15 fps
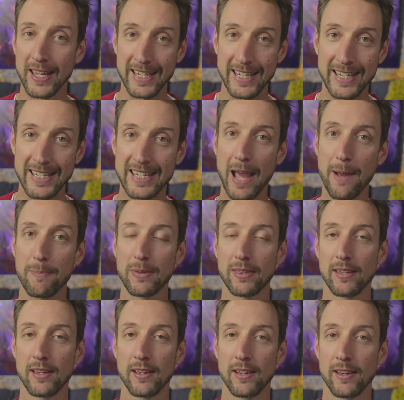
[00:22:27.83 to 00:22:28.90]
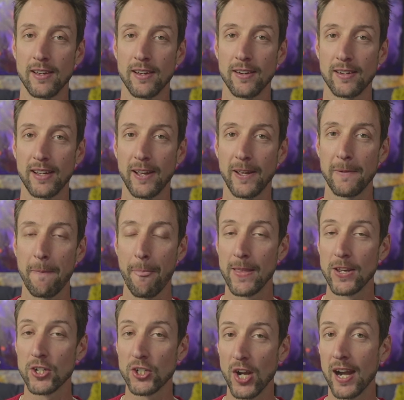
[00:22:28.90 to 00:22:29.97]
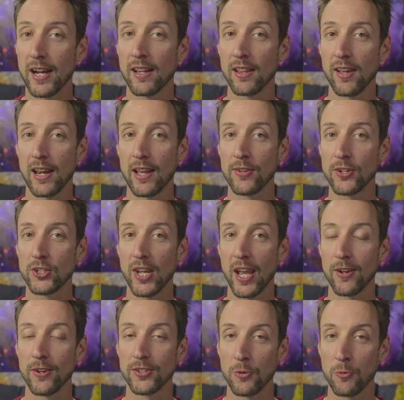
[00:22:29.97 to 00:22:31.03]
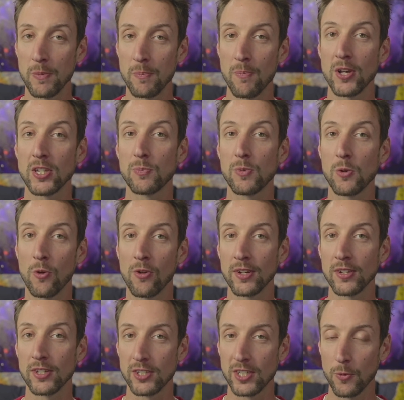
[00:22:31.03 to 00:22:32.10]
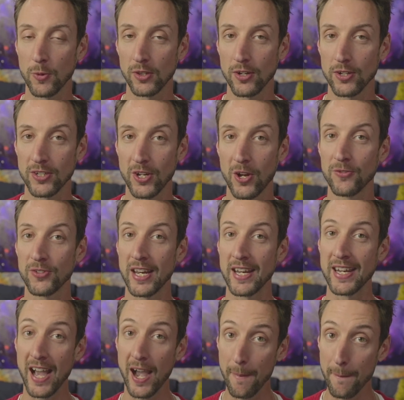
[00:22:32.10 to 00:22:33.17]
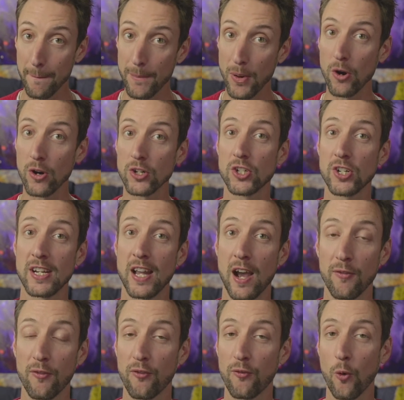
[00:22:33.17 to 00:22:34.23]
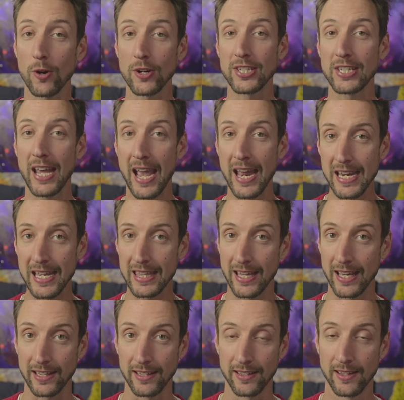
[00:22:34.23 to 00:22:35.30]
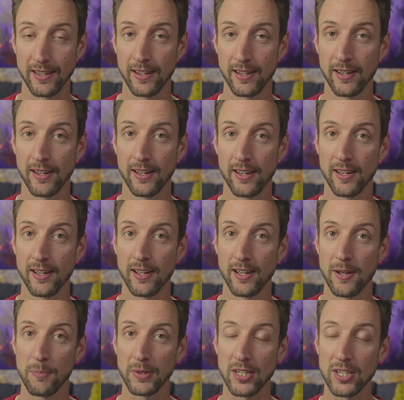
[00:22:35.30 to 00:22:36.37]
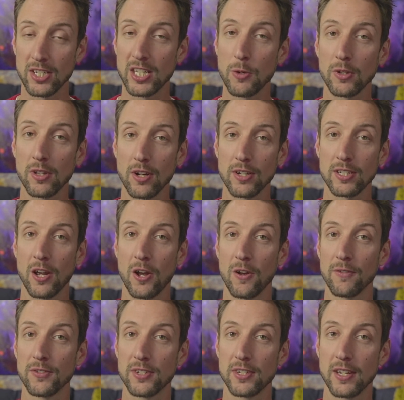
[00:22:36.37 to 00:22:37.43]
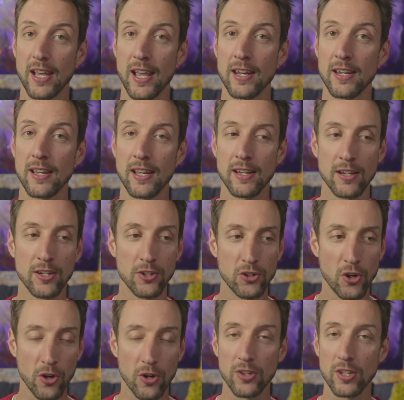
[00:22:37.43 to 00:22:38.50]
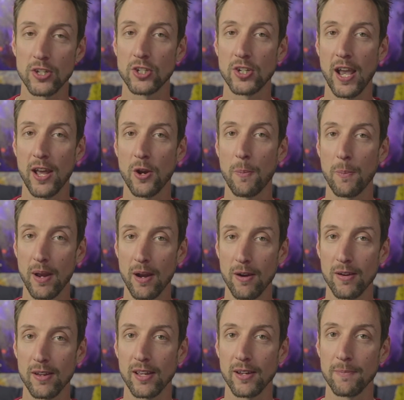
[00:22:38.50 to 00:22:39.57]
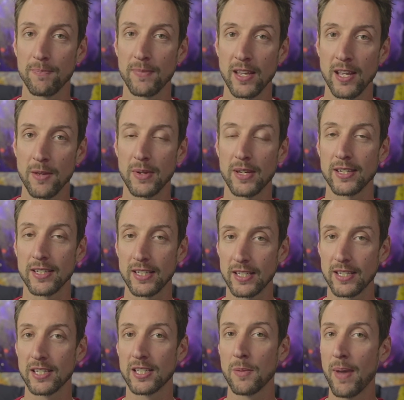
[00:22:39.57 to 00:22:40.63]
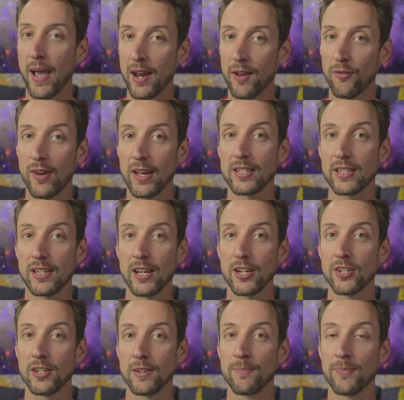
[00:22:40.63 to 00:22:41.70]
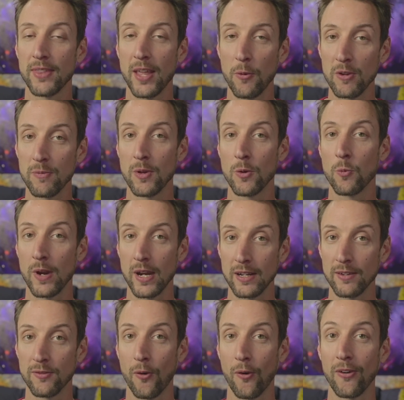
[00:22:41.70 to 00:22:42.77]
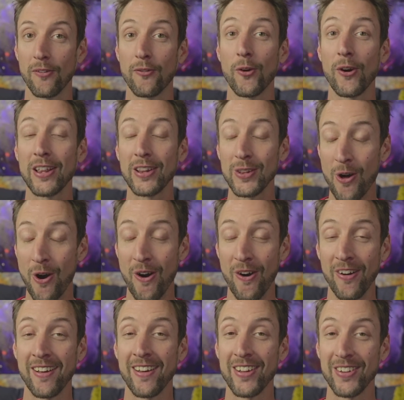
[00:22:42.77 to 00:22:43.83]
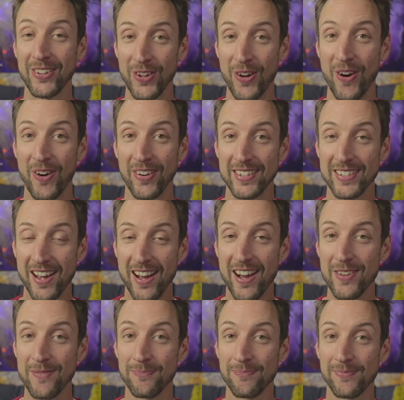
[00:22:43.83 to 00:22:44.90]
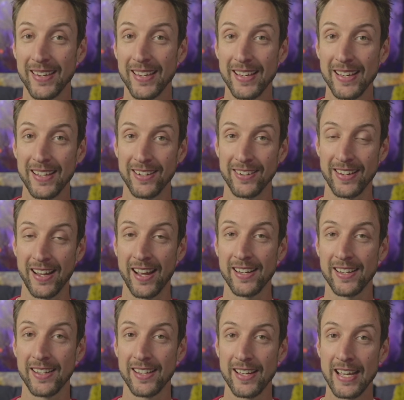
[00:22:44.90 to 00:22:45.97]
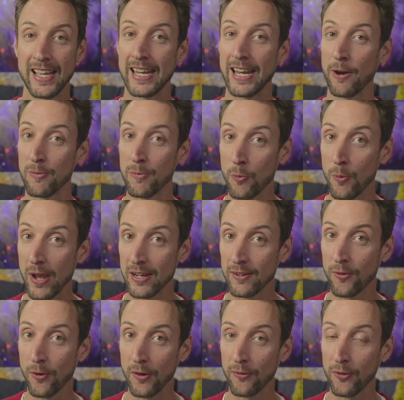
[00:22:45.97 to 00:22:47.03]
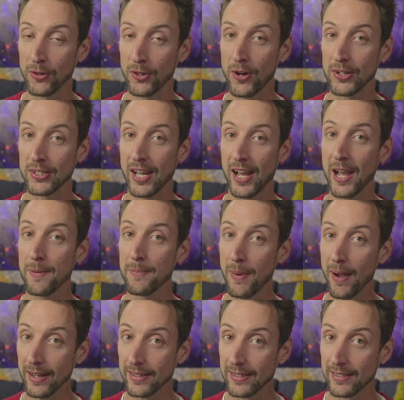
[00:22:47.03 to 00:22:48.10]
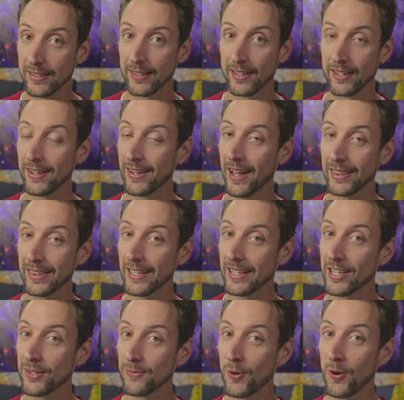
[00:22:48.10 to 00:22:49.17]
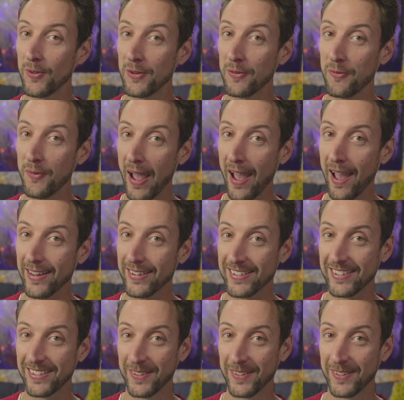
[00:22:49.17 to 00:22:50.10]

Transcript: depth. Okay? Shine the light on the shadows, and we must be willing to sit with ourselves and not push, not force anything, but to sit with ourselves and endure this shadow period, because this is the manifestation that we've been waiting for a long, long time. Okay? Now, we've been waiting for it for a long time, but nothing is moving fast,